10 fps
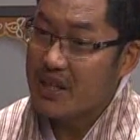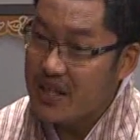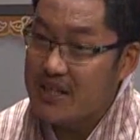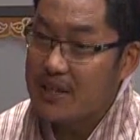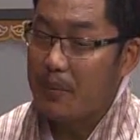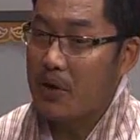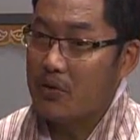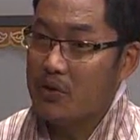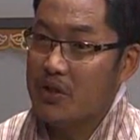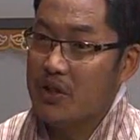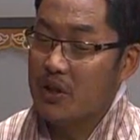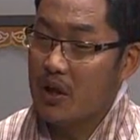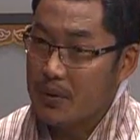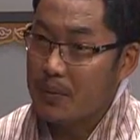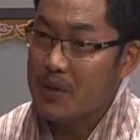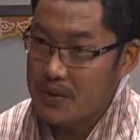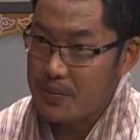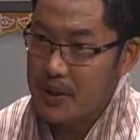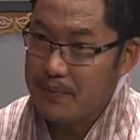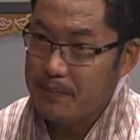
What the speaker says: is a priority of the PDP,